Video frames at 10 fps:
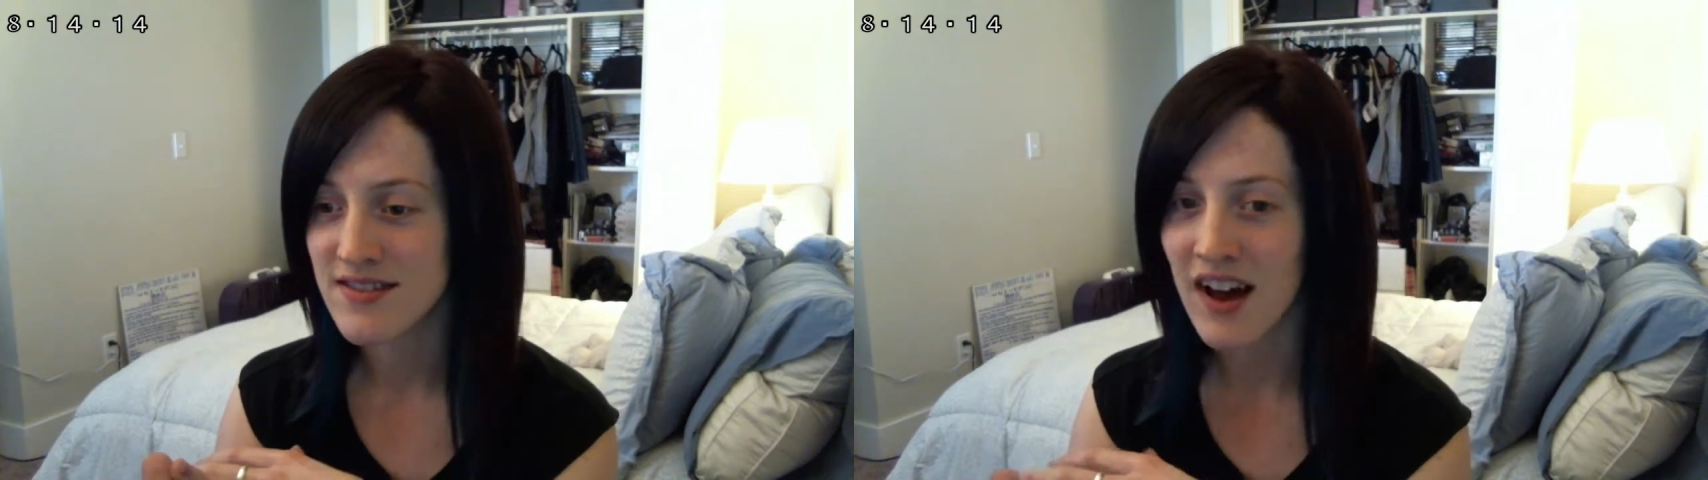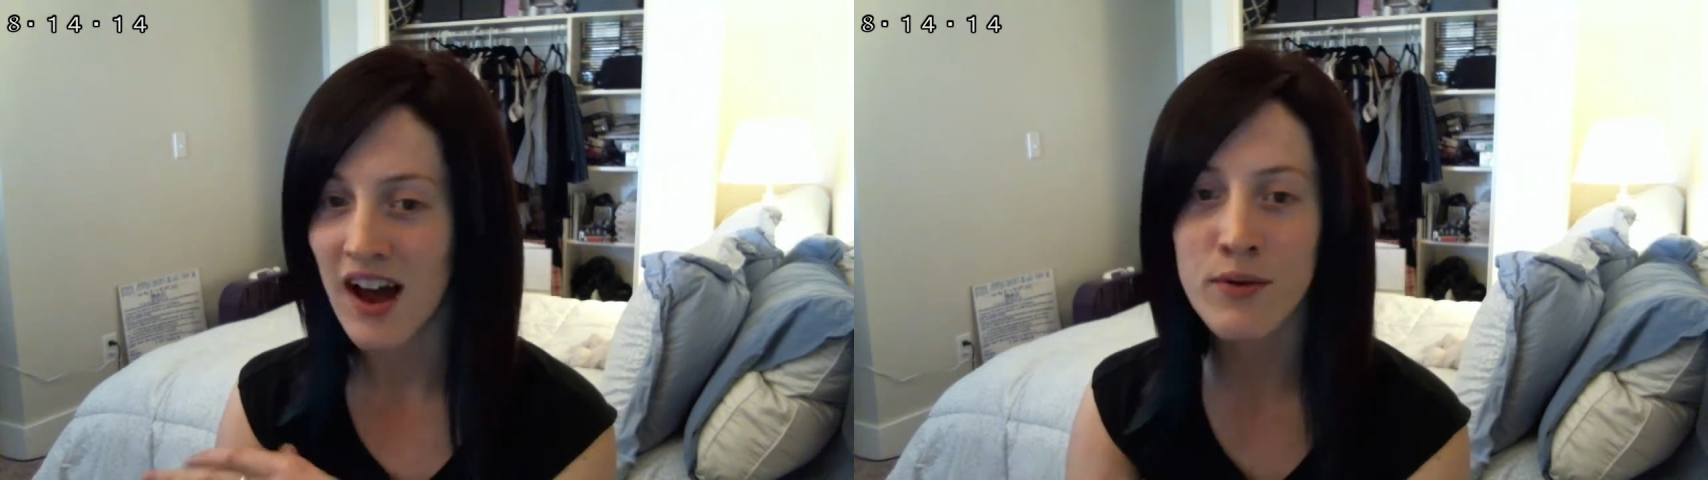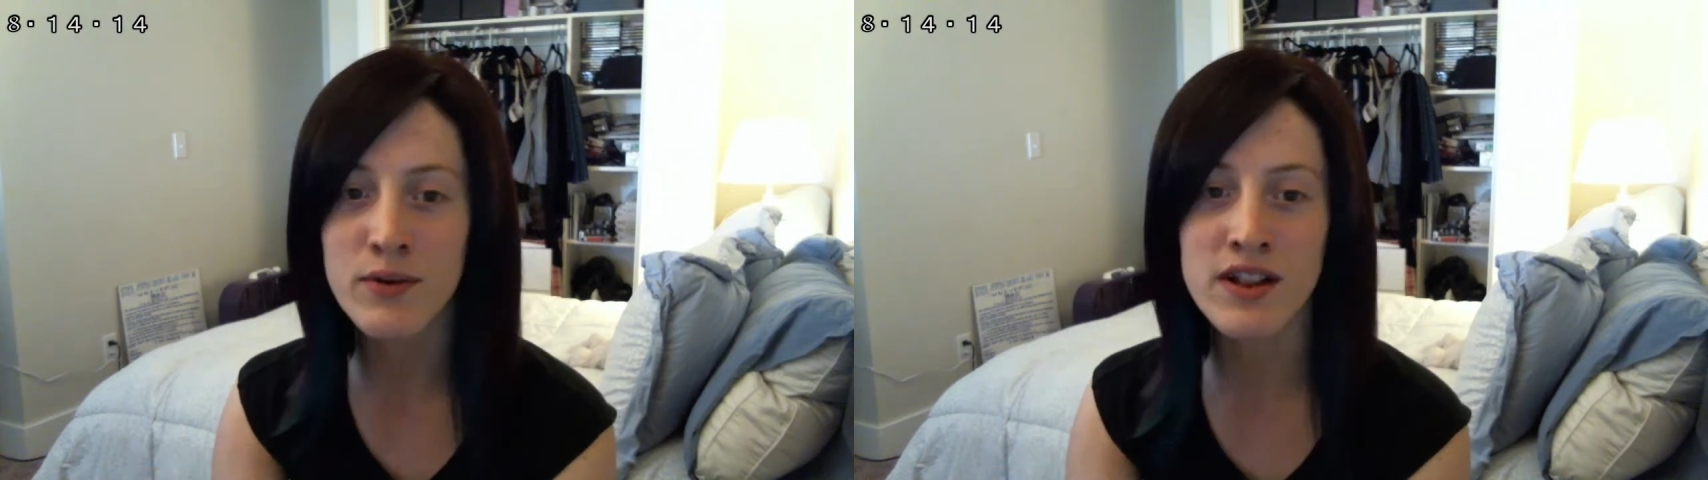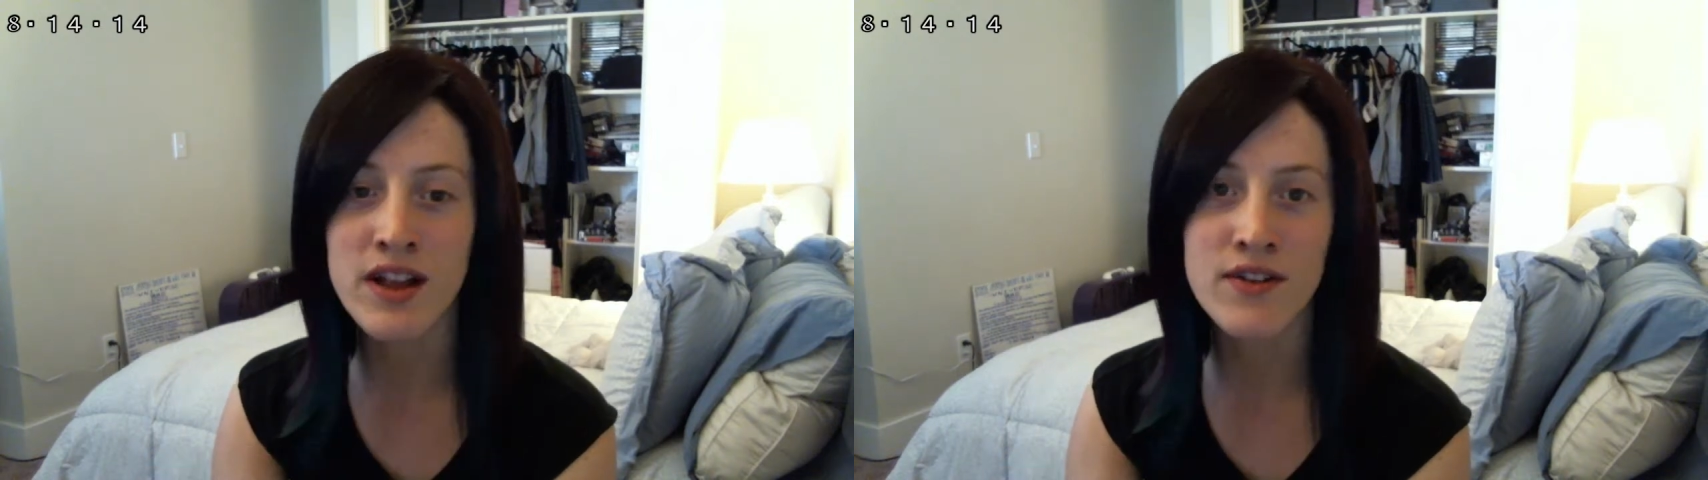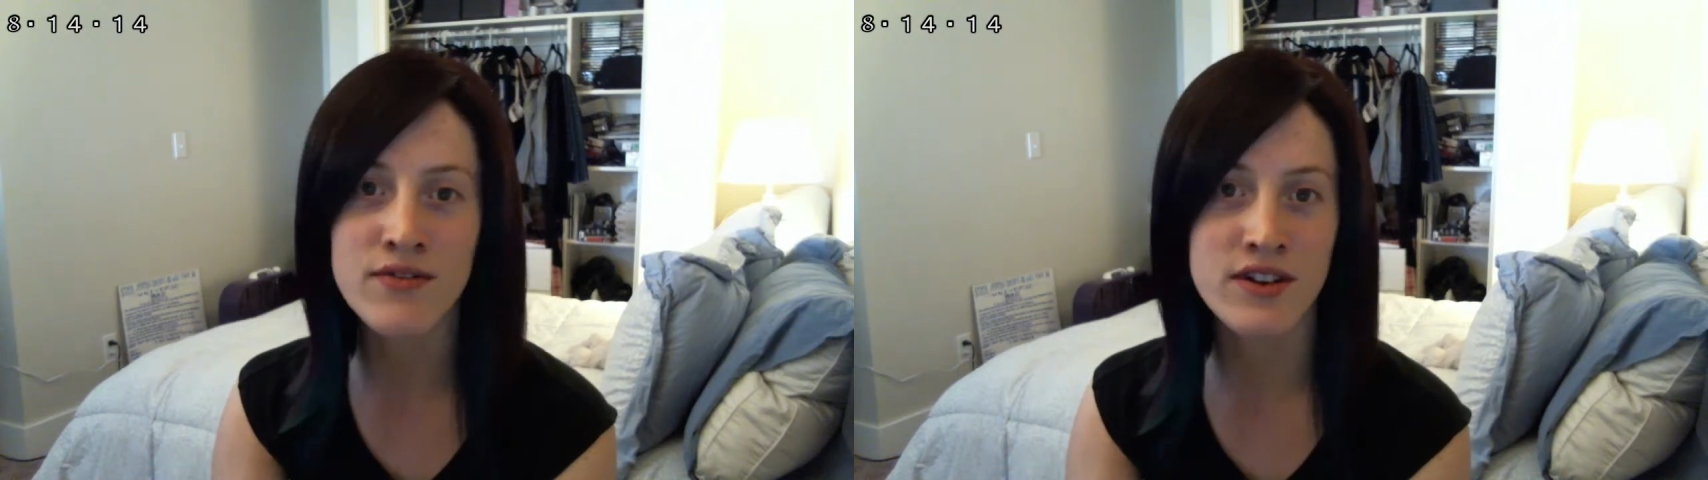I would
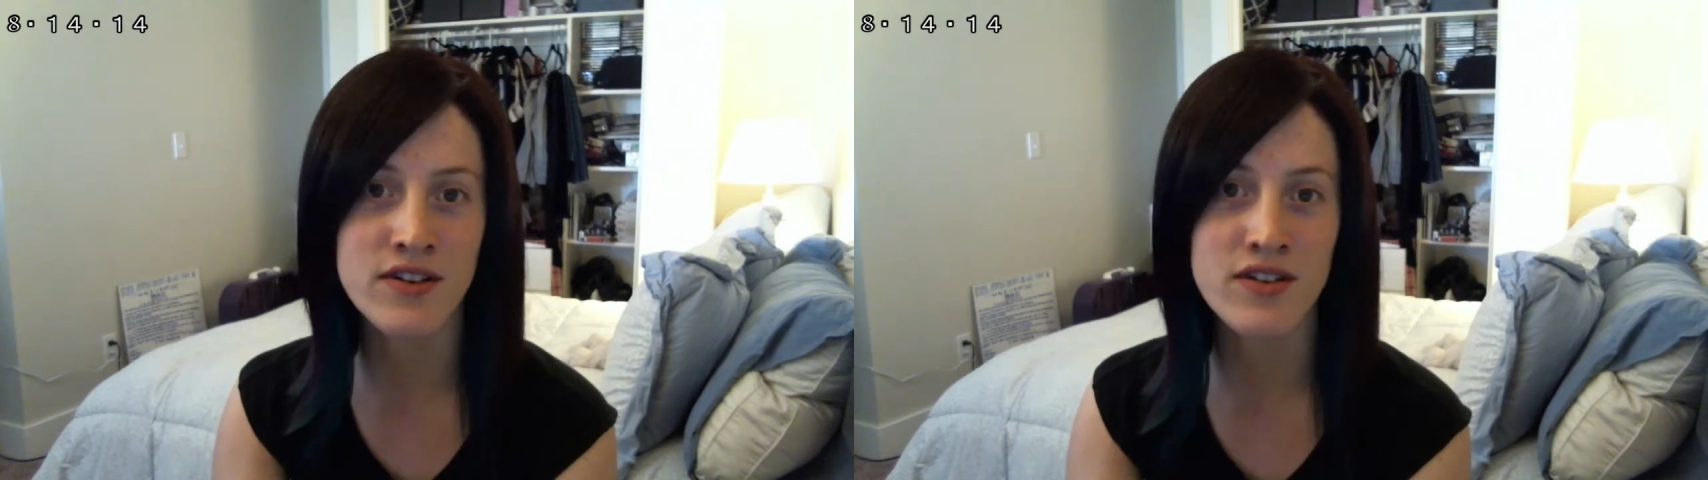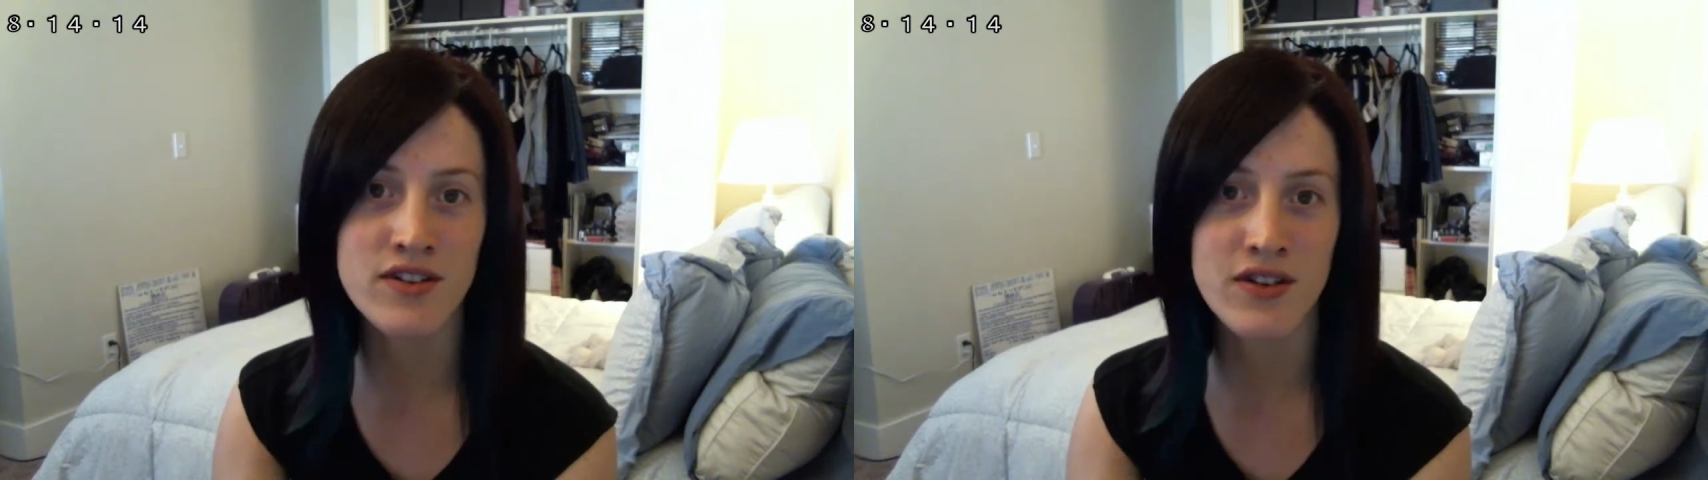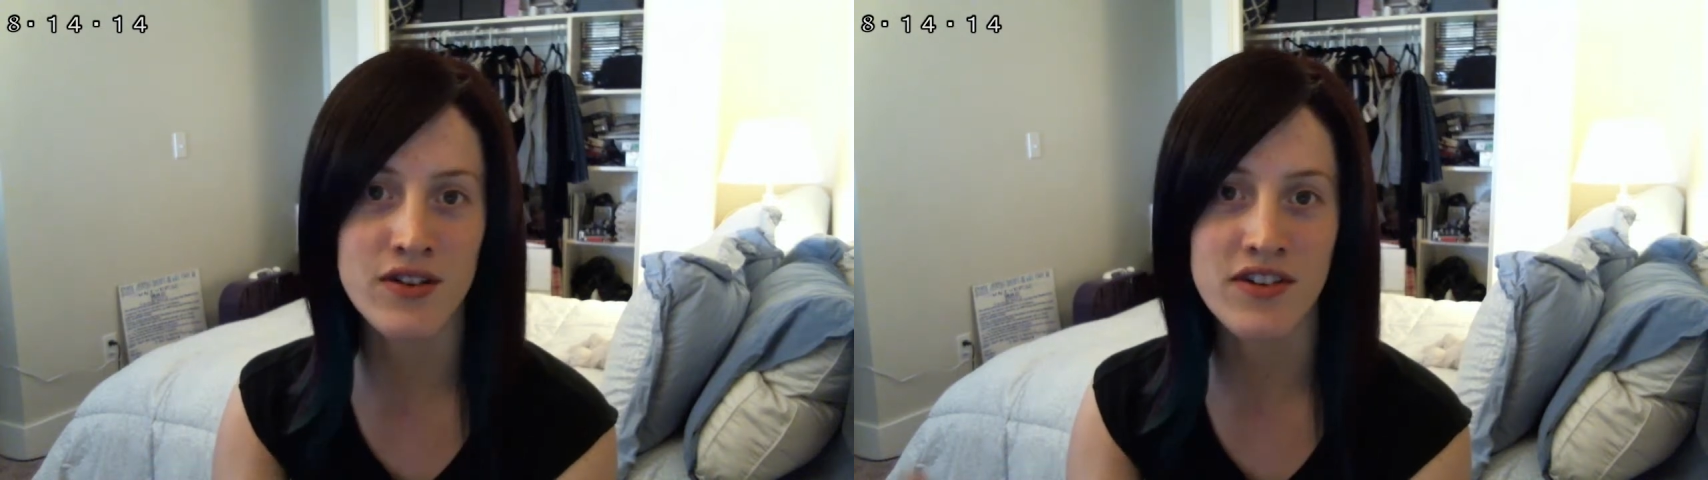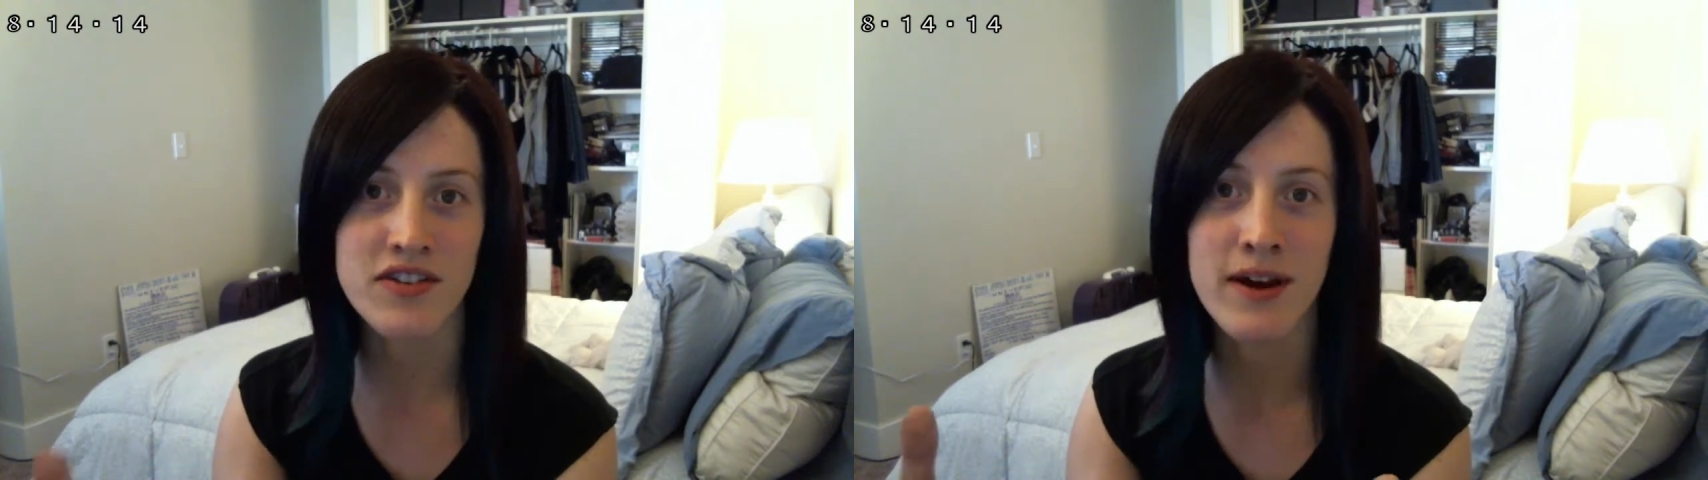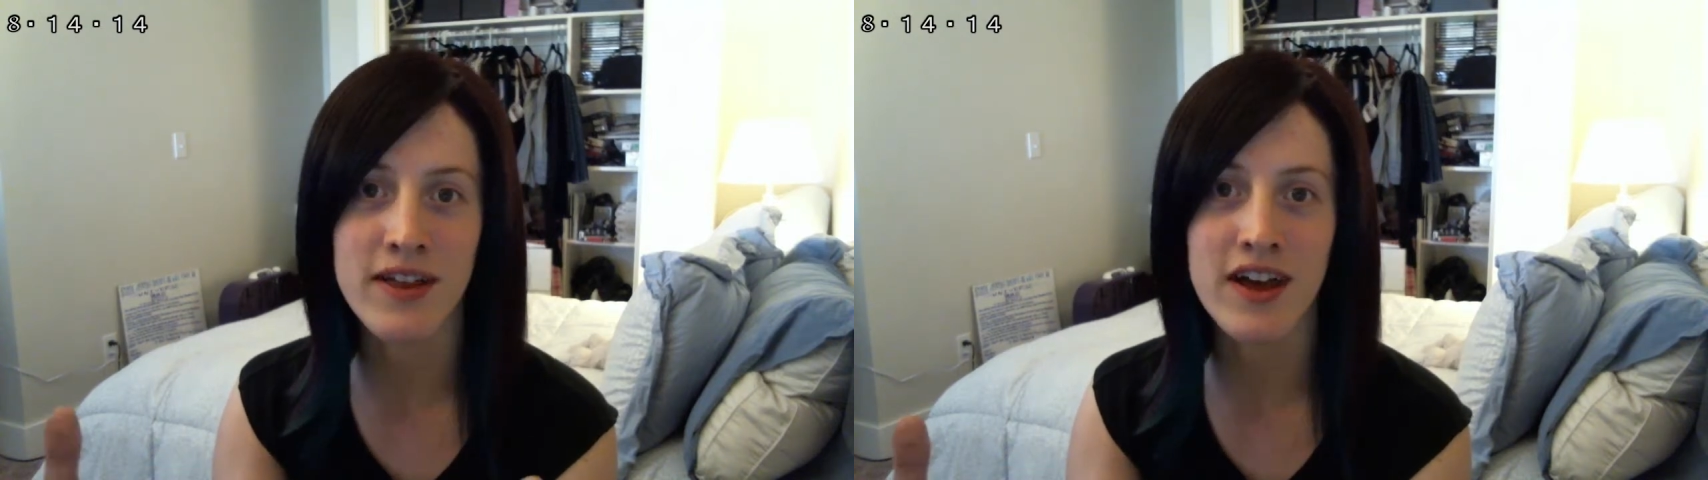love to do this for the
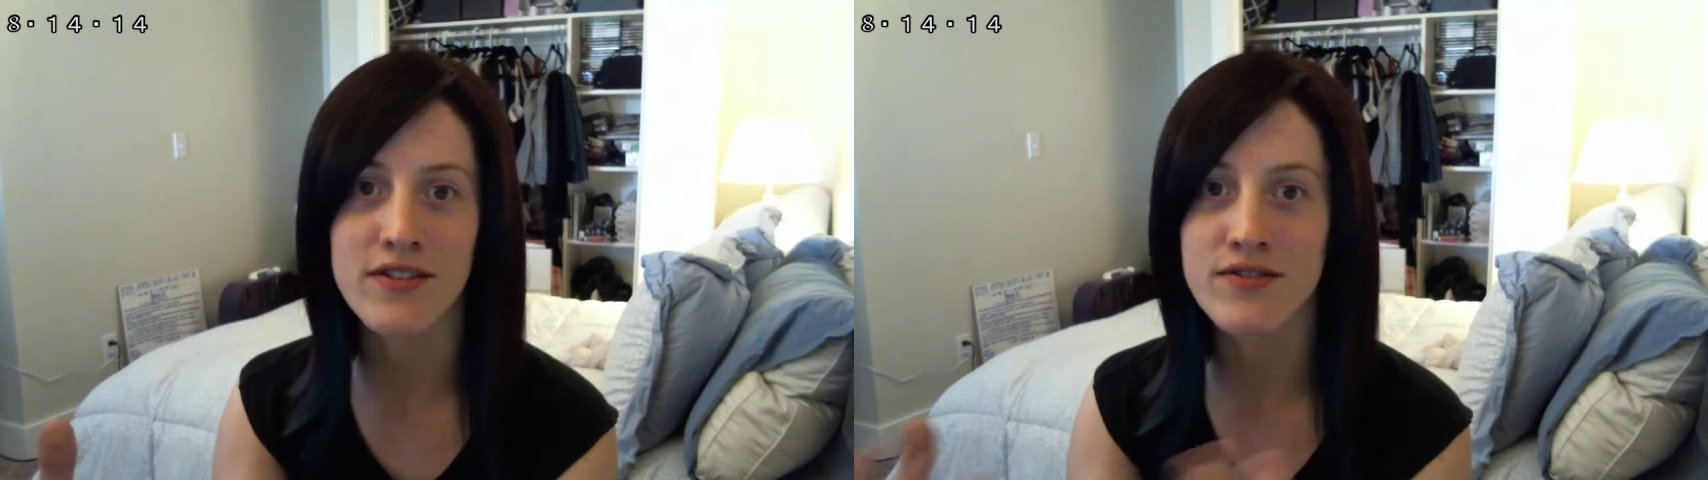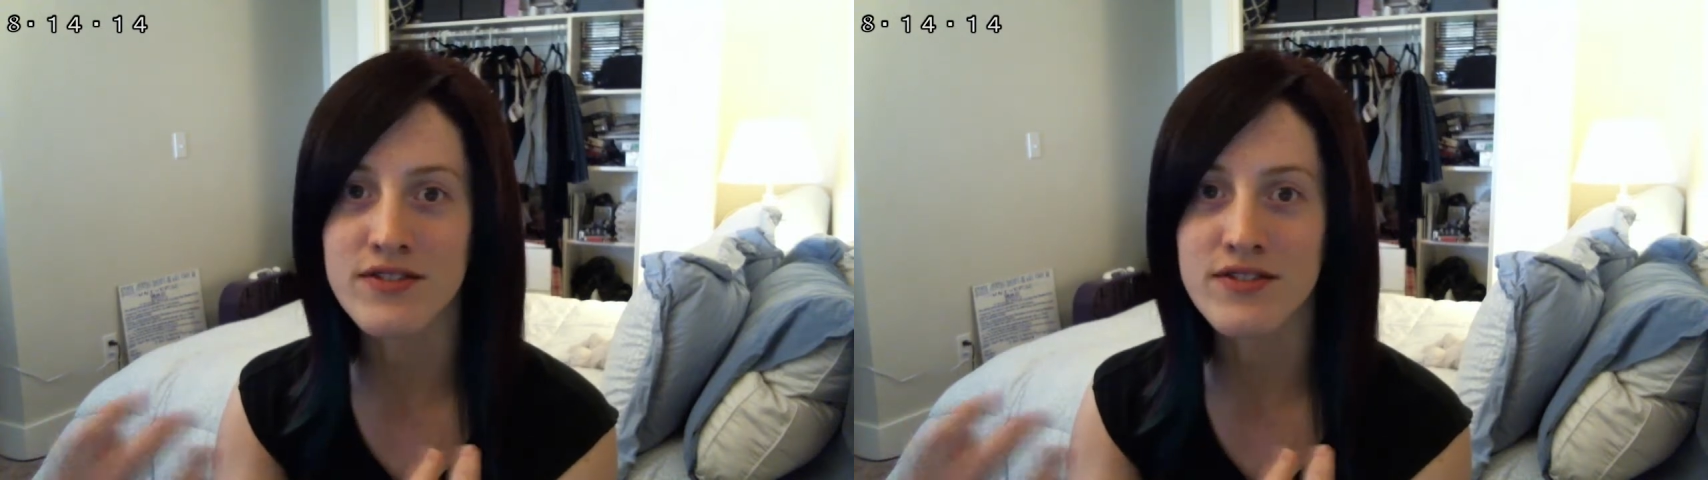rest of my life.